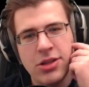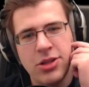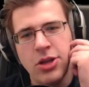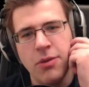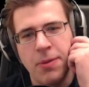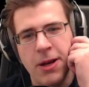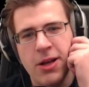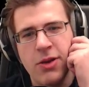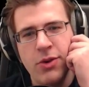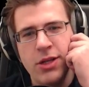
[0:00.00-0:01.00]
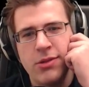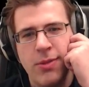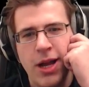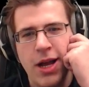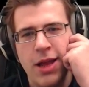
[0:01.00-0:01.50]
soup and increase
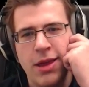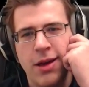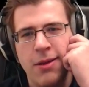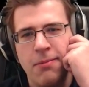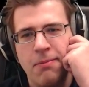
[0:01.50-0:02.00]
my other...